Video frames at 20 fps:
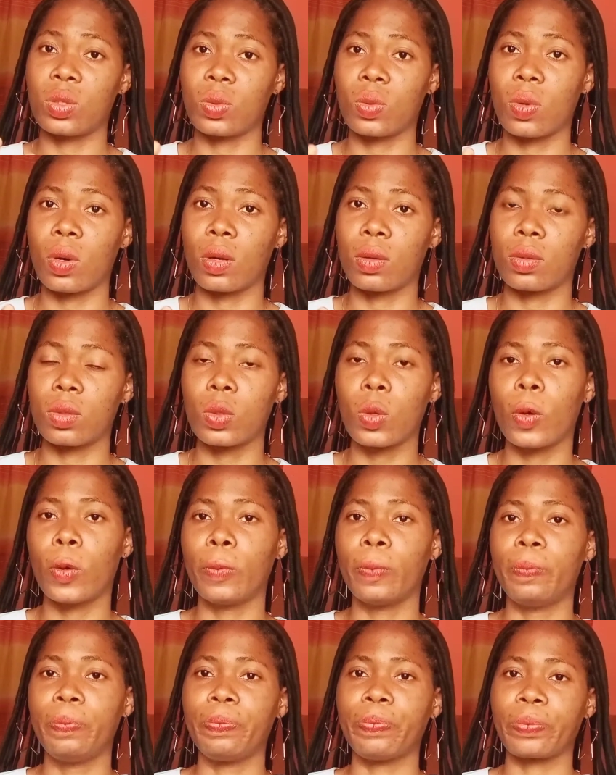was, so
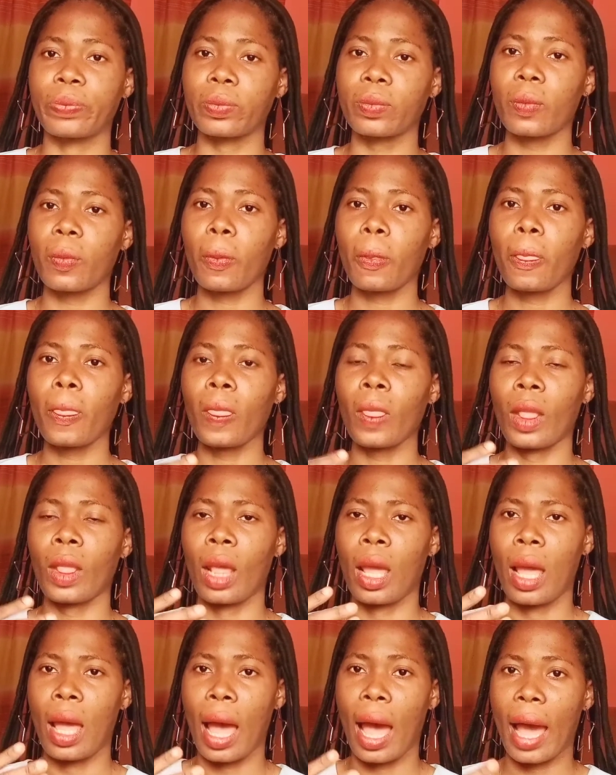
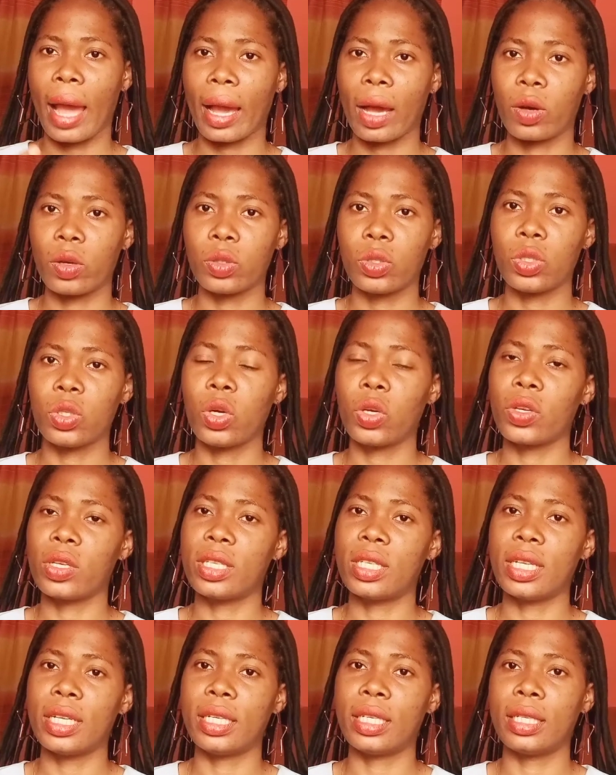I continue
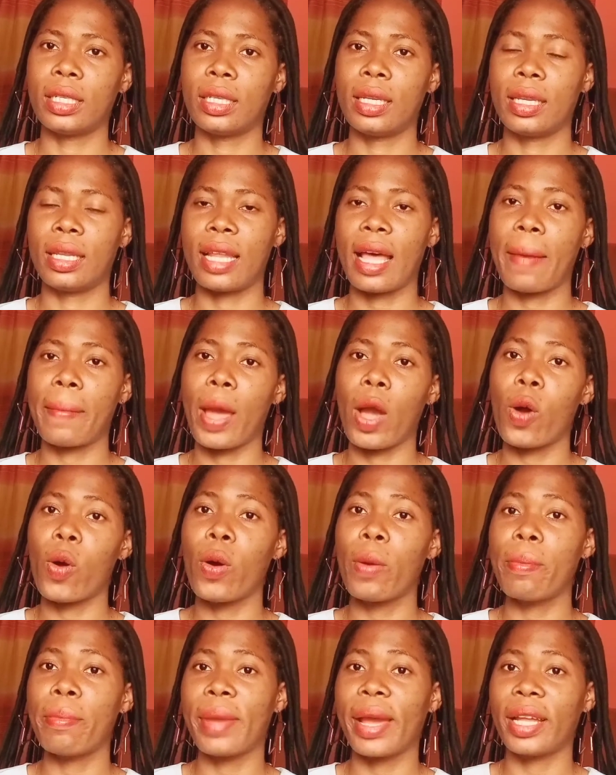using that my
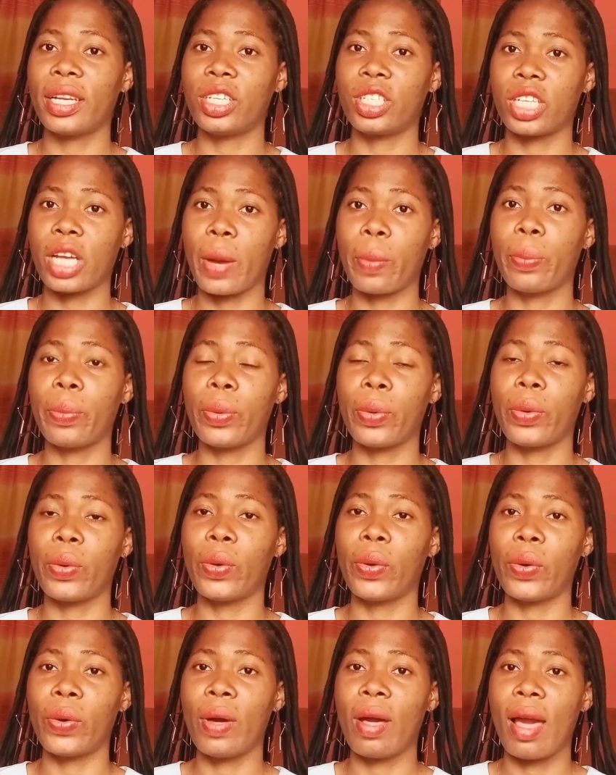homemade
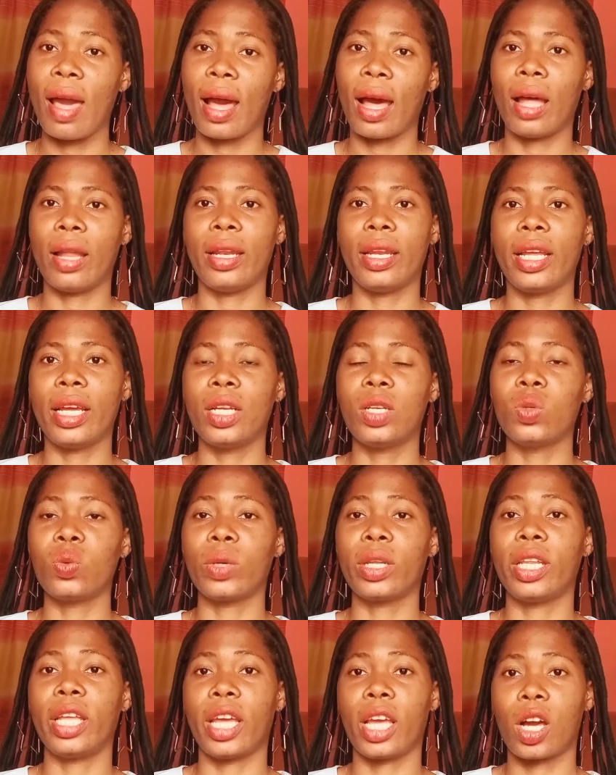shampoo and then
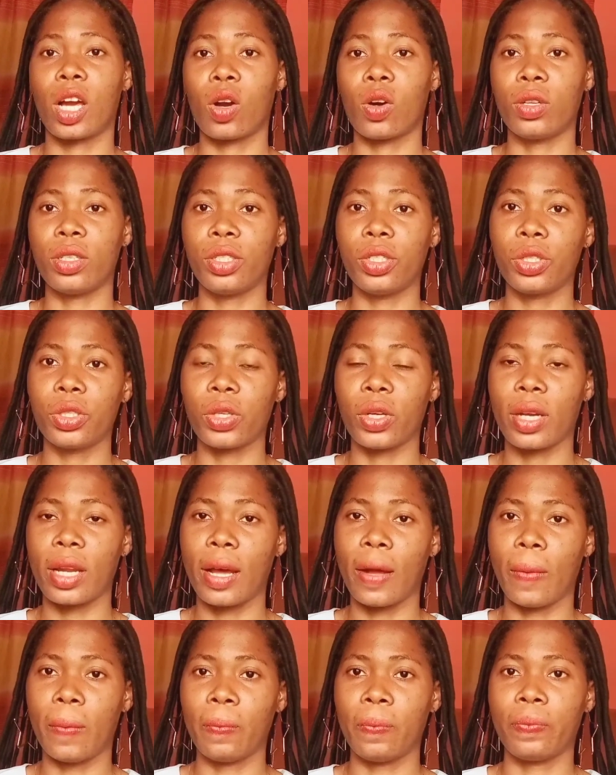with the conditioner.
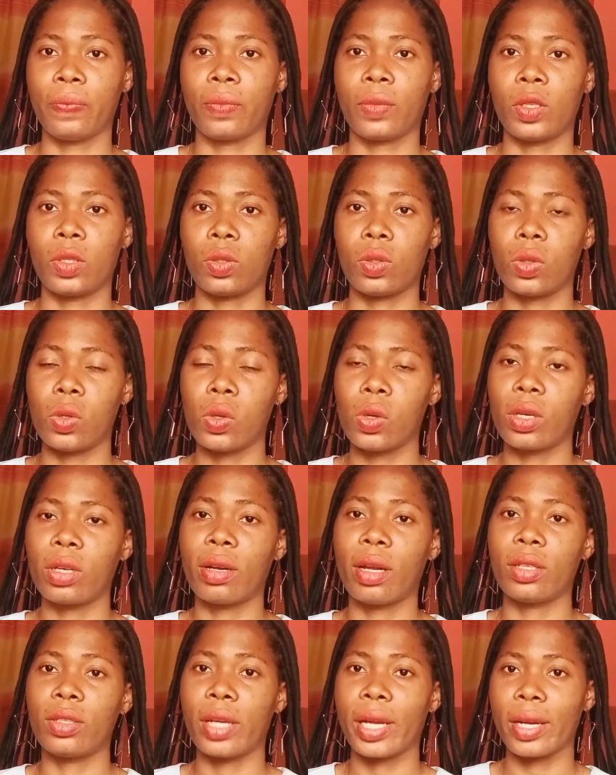So
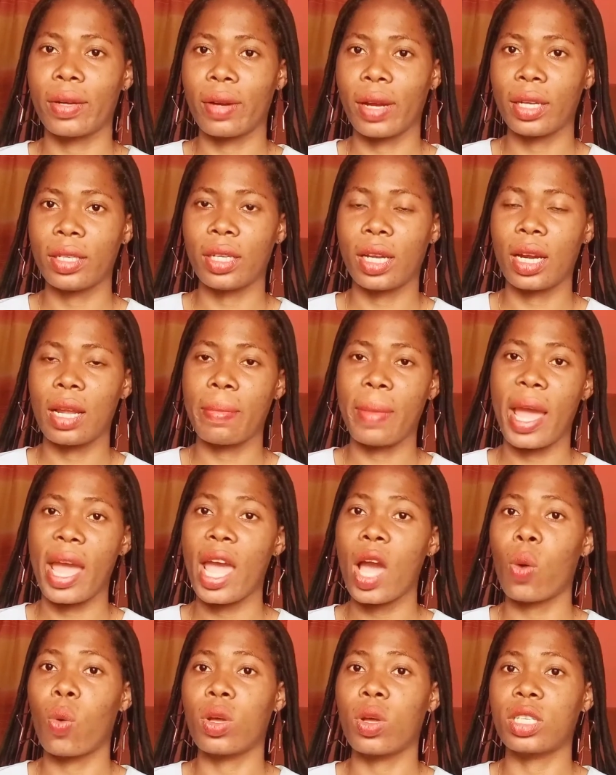gradually my
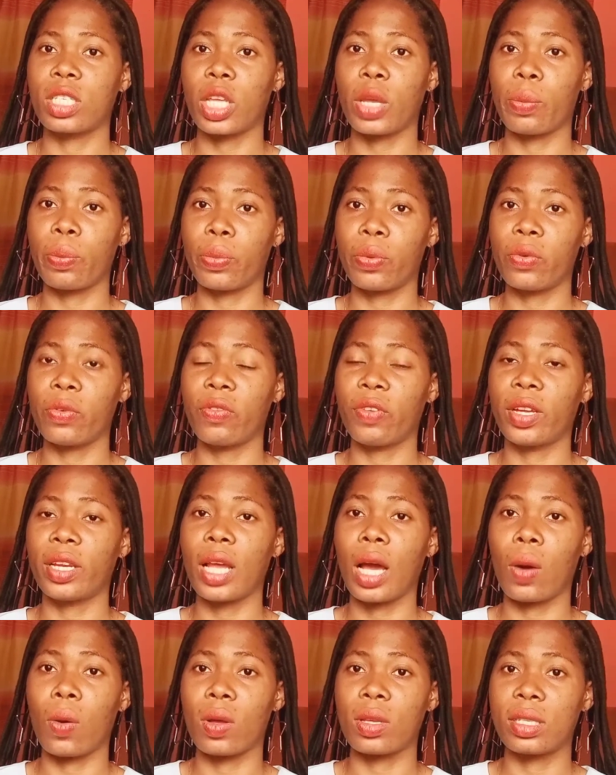hair was improving.
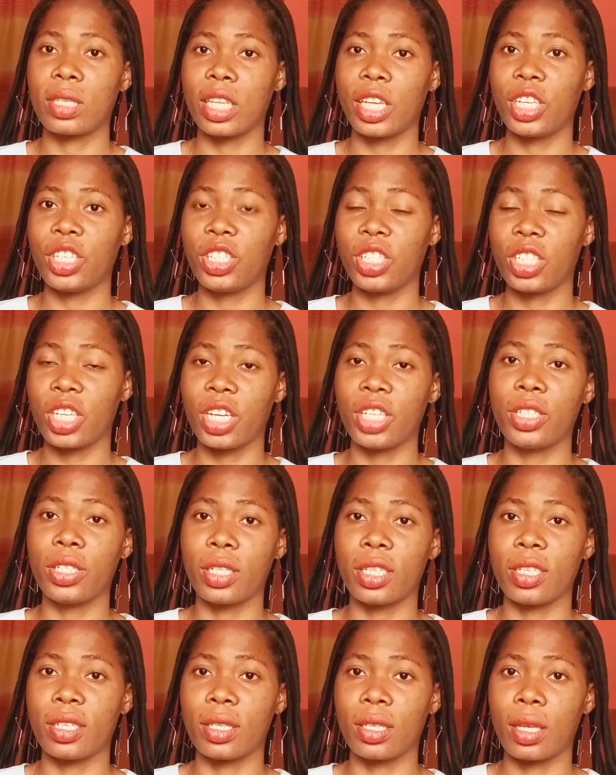I was seeing
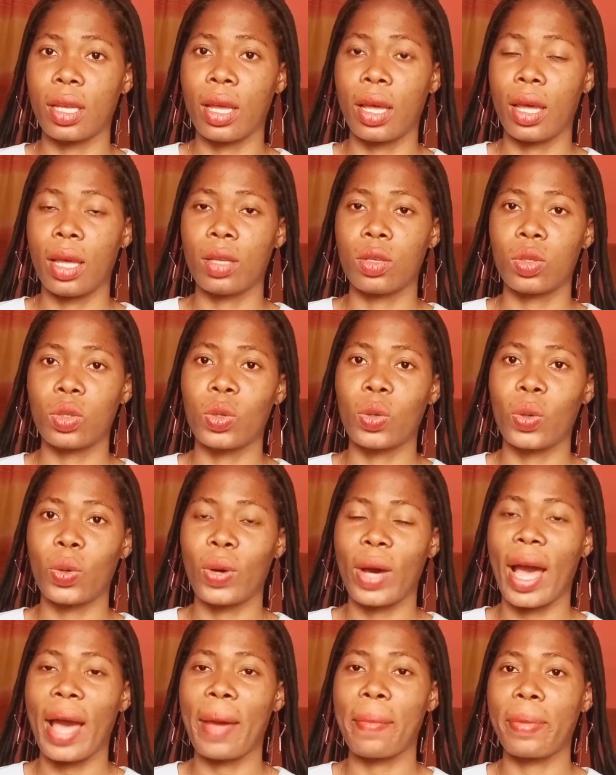changes,
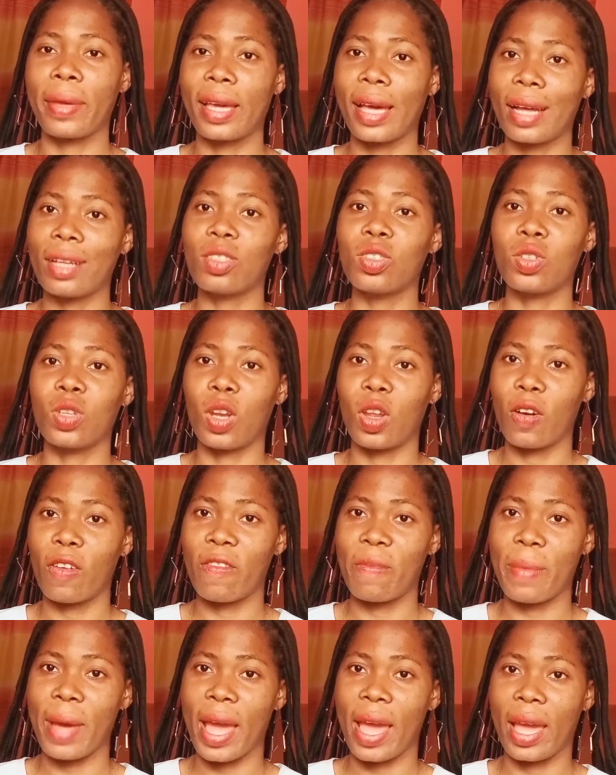so I began to love
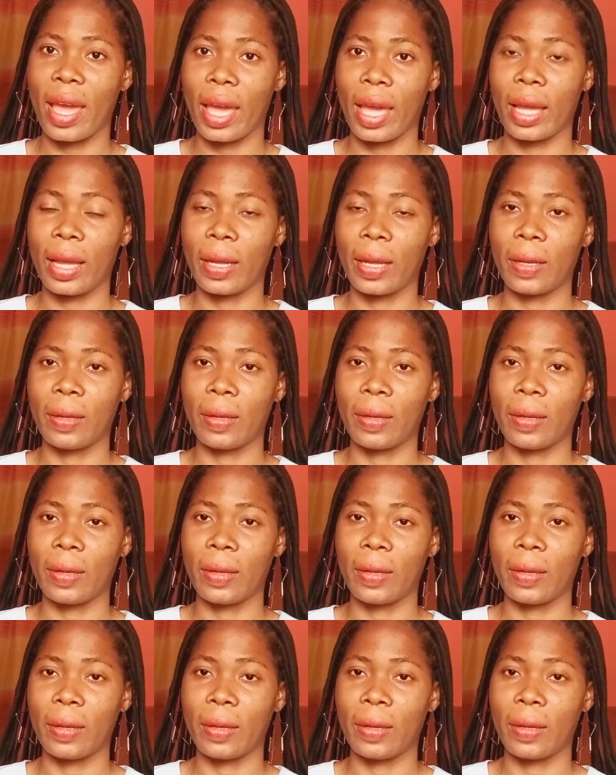my hair.